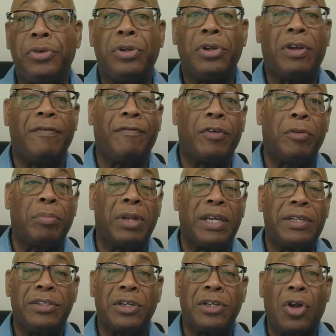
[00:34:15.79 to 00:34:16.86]
you're looking for a
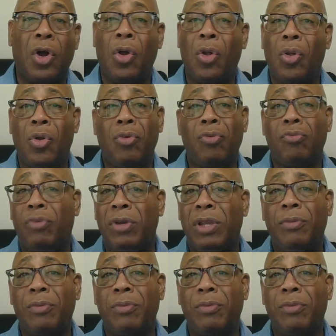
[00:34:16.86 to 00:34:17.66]
place to call home,